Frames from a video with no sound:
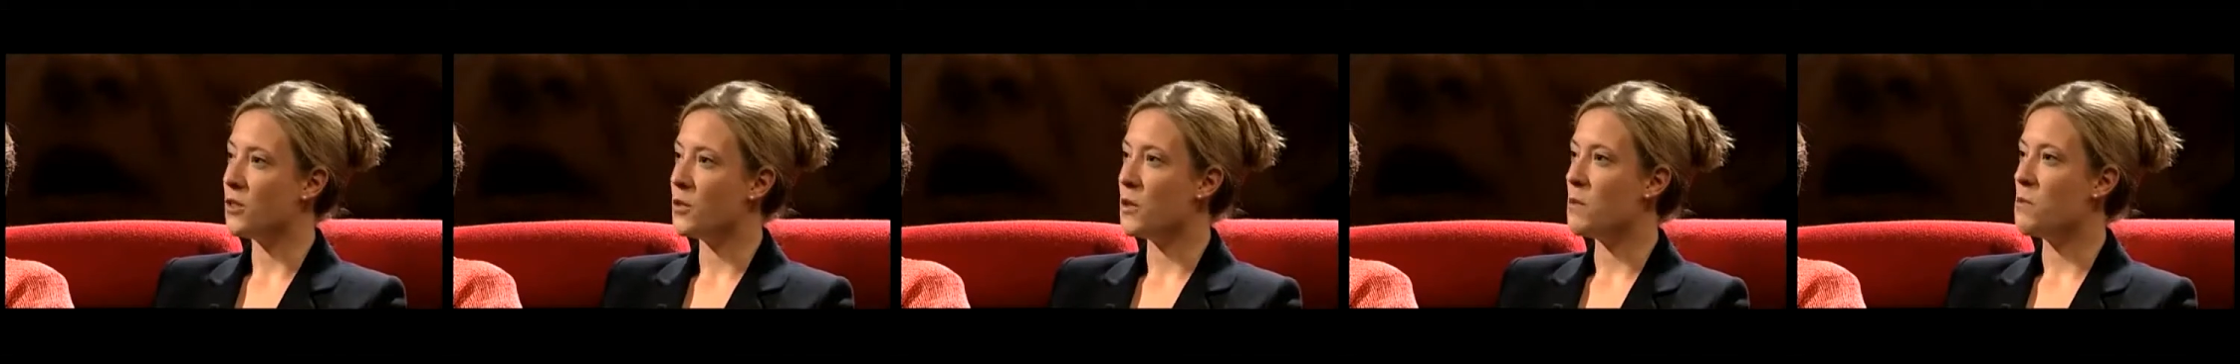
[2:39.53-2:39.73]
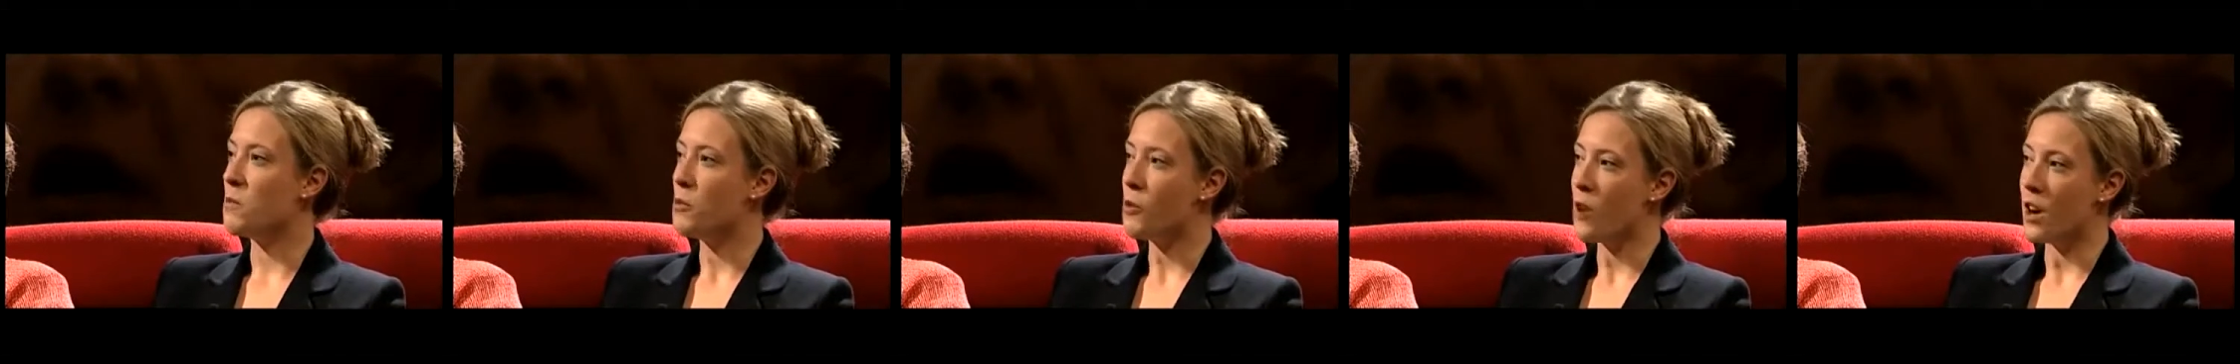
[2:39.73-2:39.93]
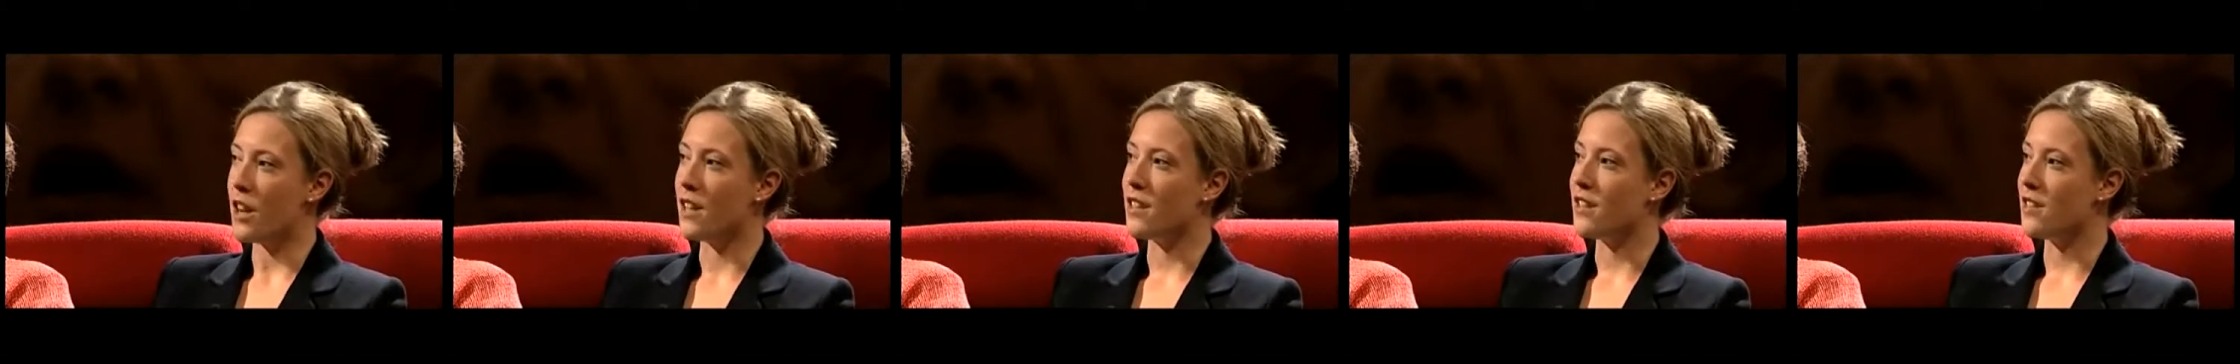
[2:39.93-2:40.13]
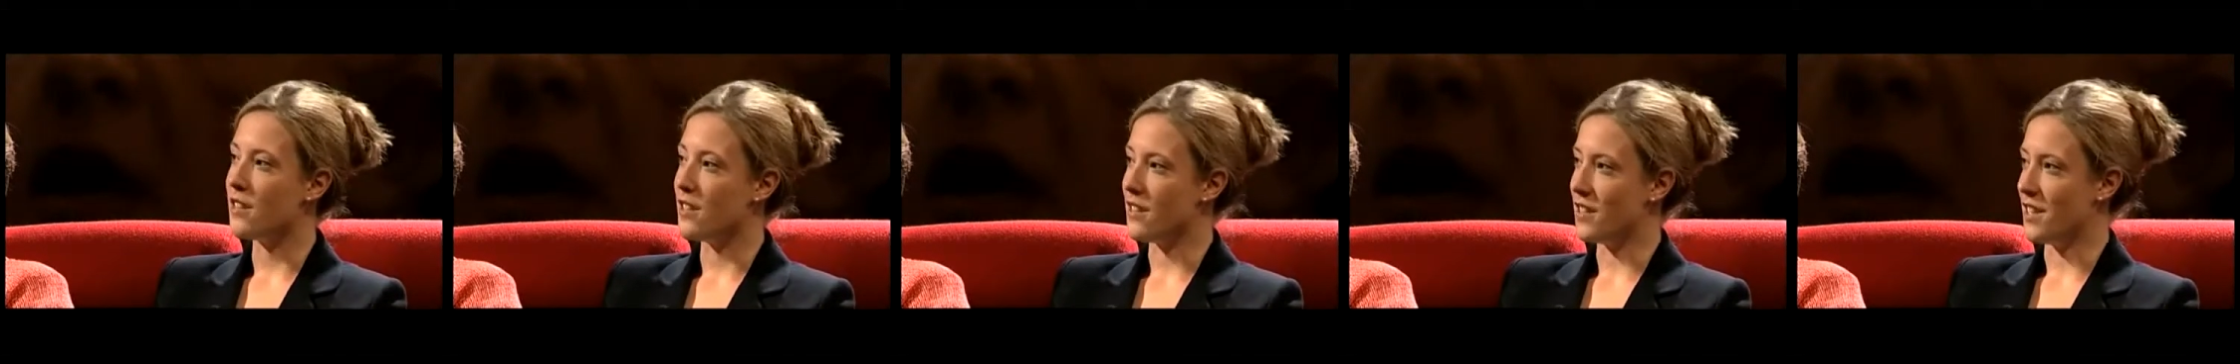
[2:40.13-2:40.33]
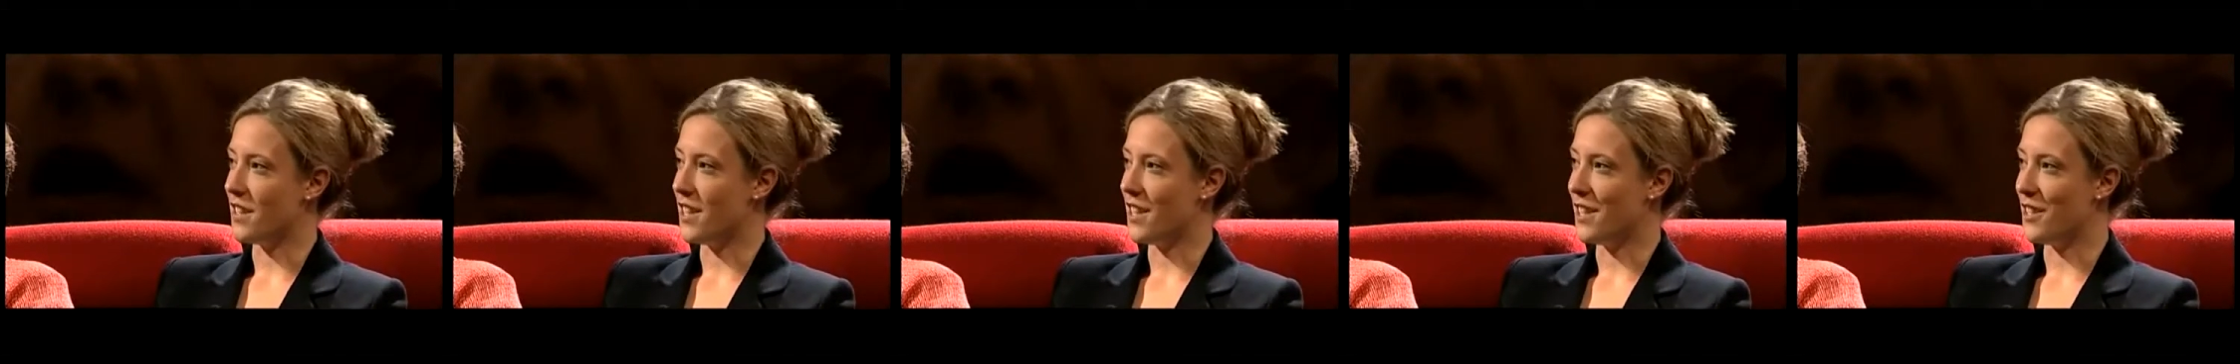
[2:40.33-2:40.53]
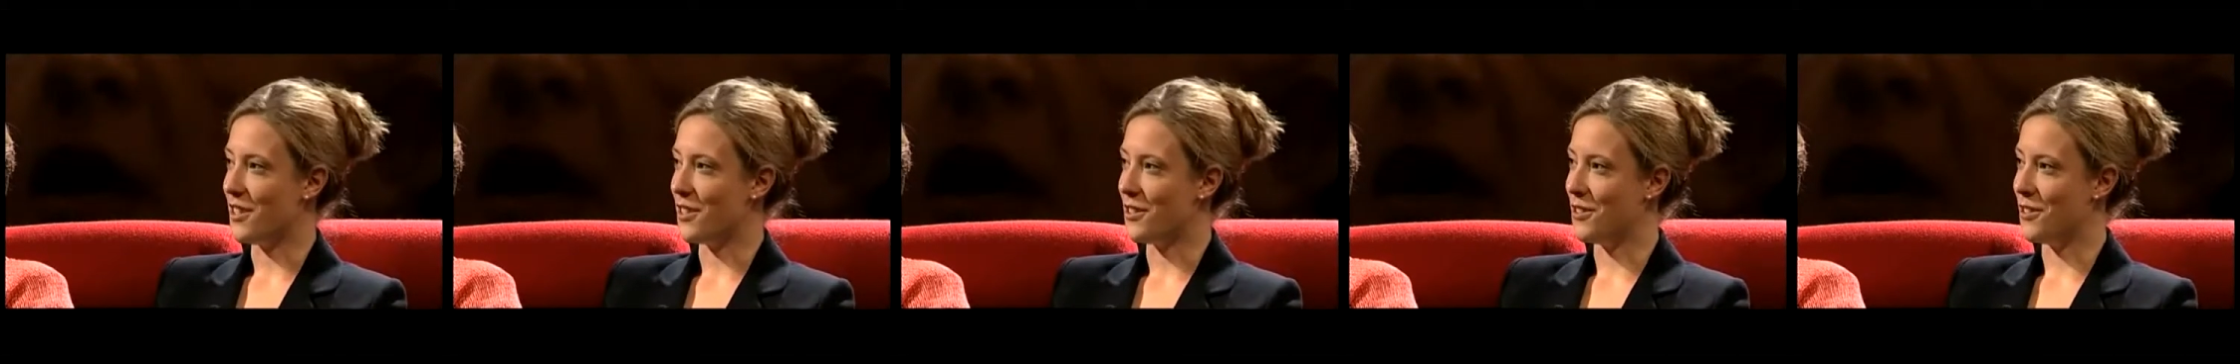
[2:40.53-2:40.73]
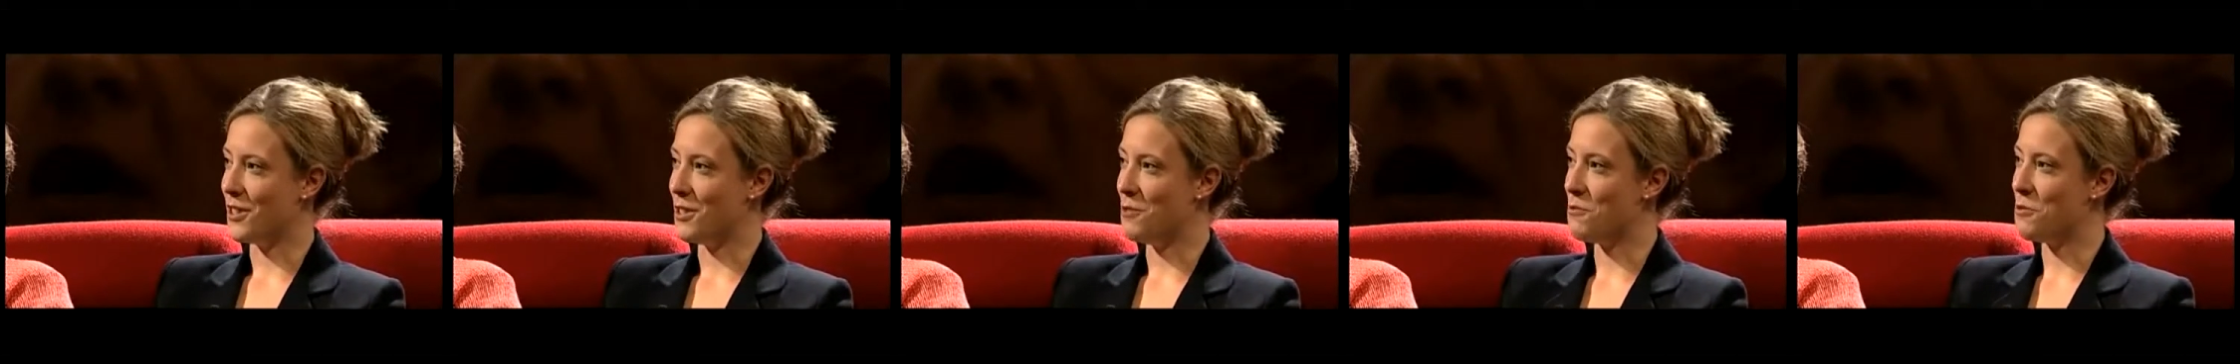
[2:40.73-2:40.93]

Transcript: to impress the teachers.